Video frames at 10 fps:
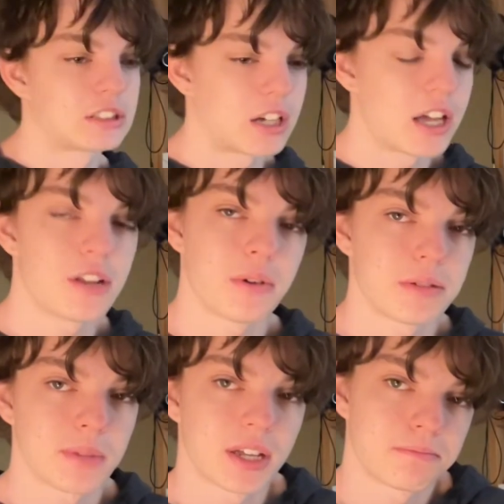Anyways,
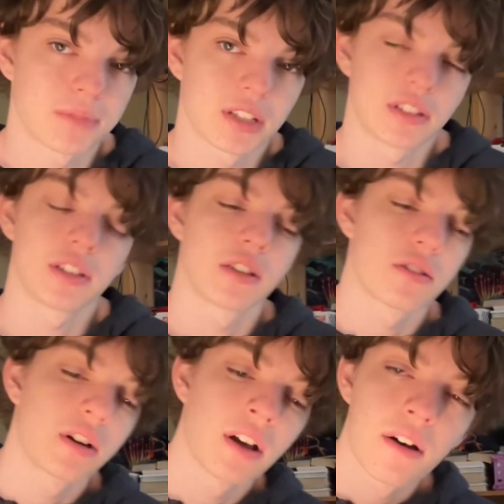man, I think that's all
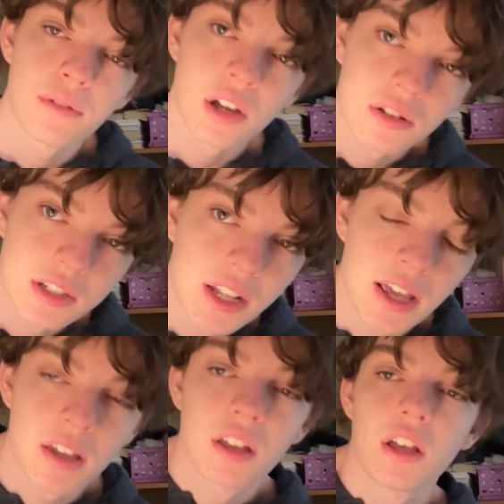I got for y'all
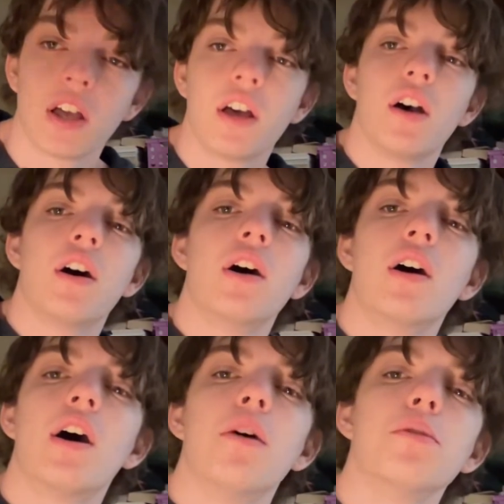today.
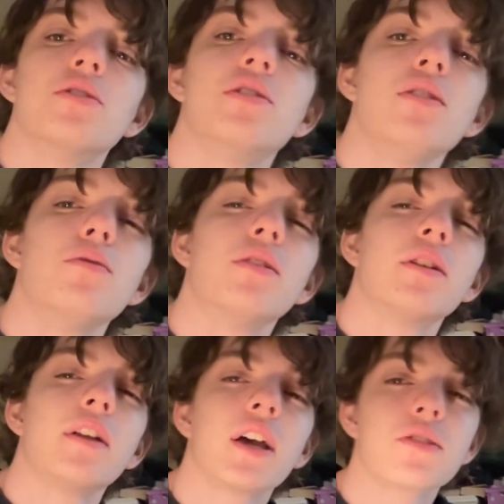I will see you in the
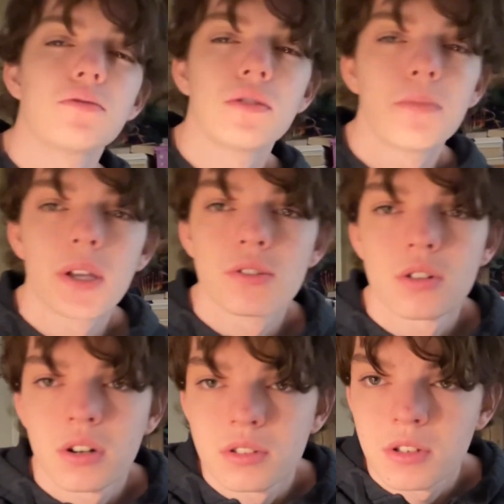next one. Make sure
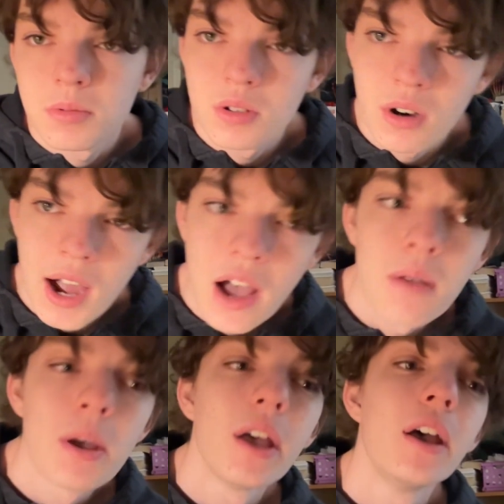to subscribe.
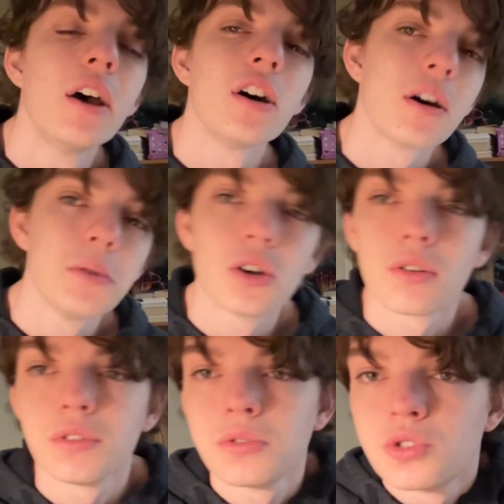Let me know
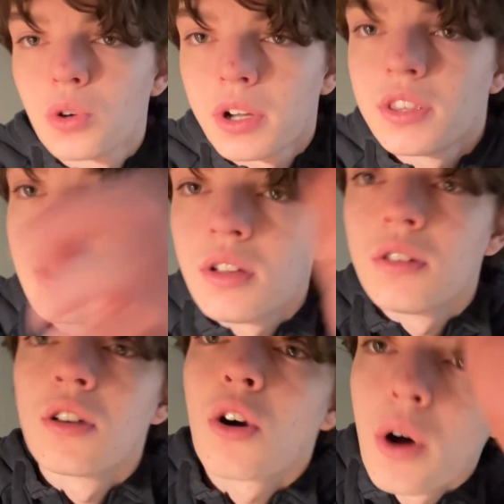if you enjoyed
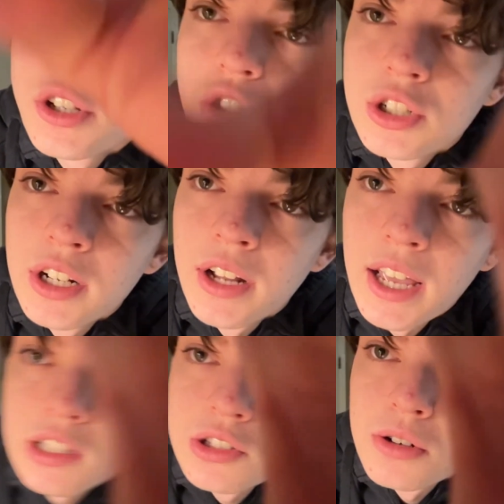the question and answer,